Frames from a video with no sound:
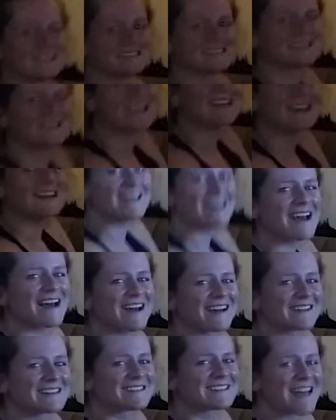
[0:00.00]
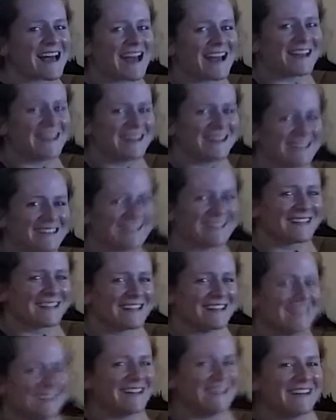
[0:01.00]
T E X A N.
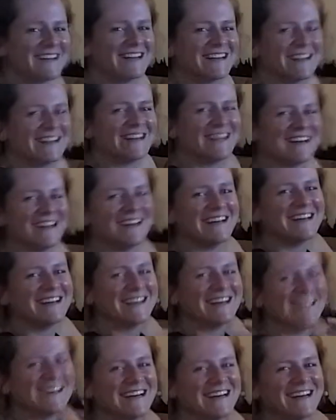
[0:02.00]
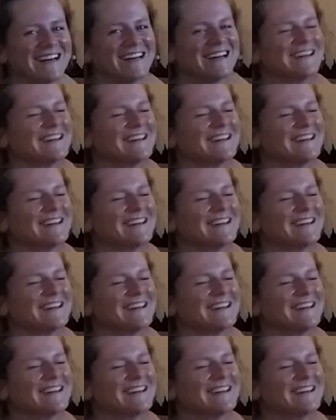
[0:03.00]
Keep trying.